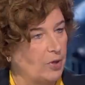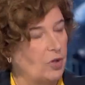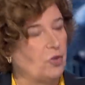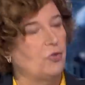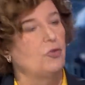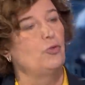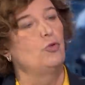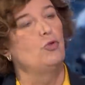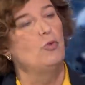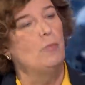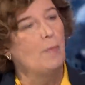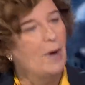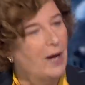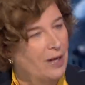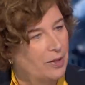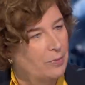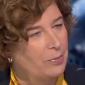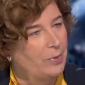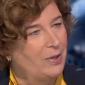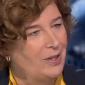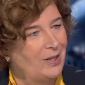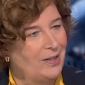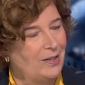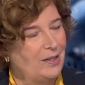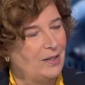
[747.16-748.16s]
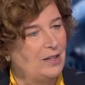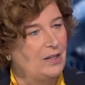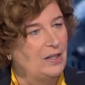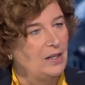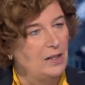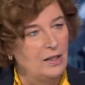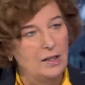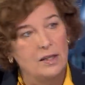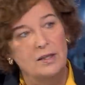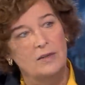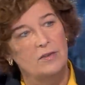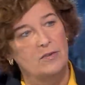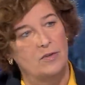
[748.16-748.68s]
because you might be in
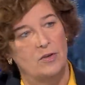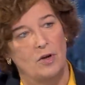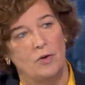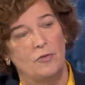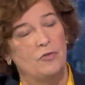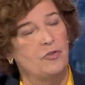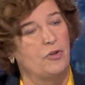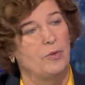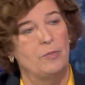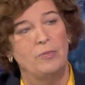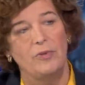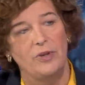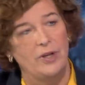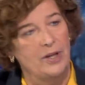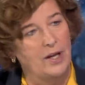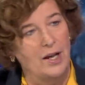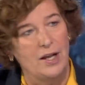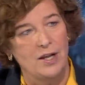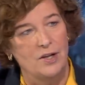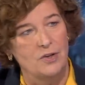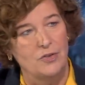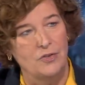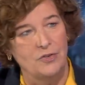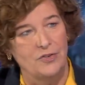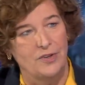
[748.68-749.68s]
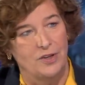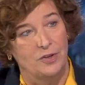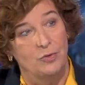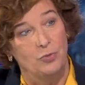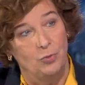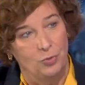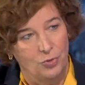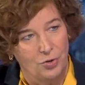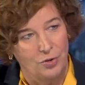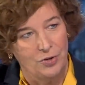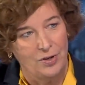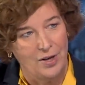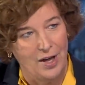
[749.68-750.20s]
need of something else that
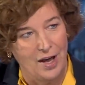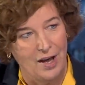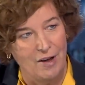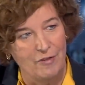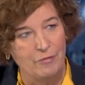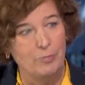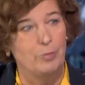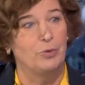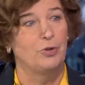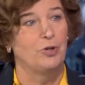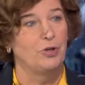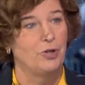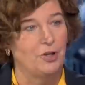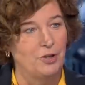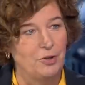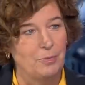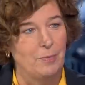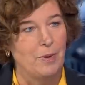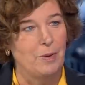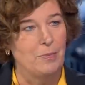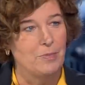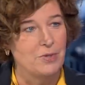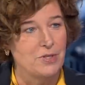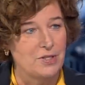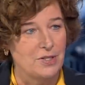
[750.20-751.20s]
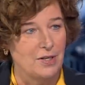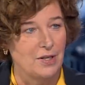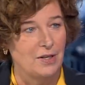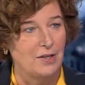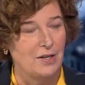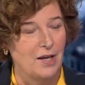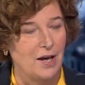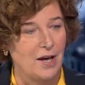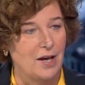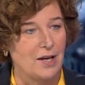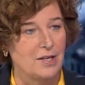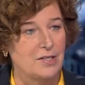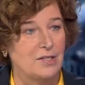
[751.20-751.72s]
you don't have but another member state
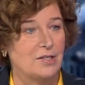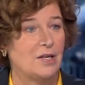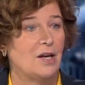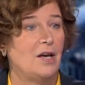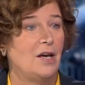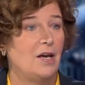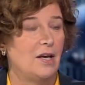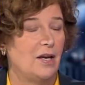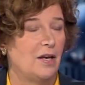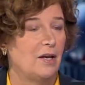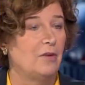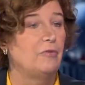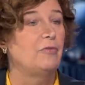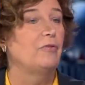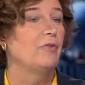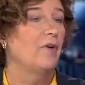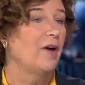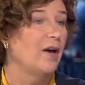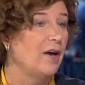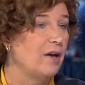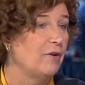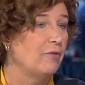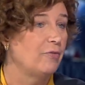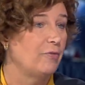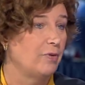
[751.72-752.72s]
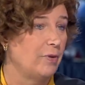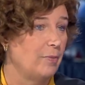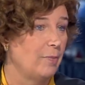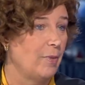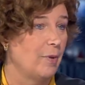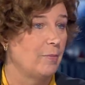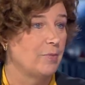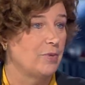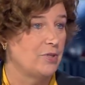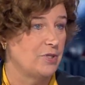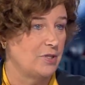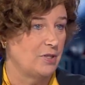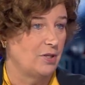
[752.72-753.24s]
has. If every
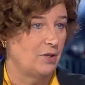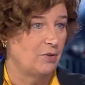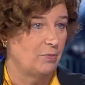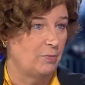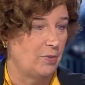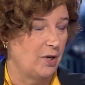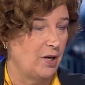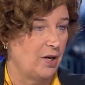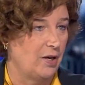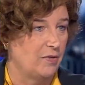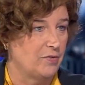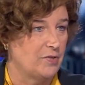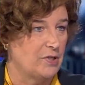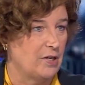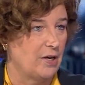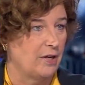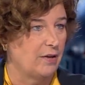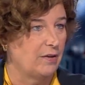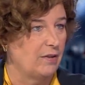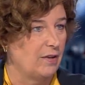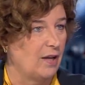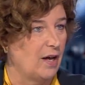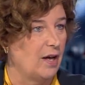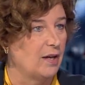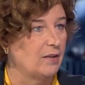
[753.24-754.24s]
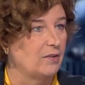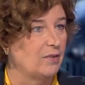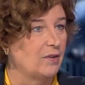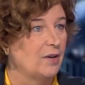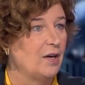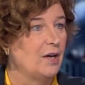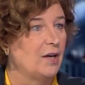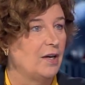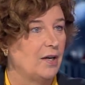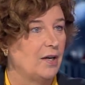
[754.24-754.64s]
member state behaves like that,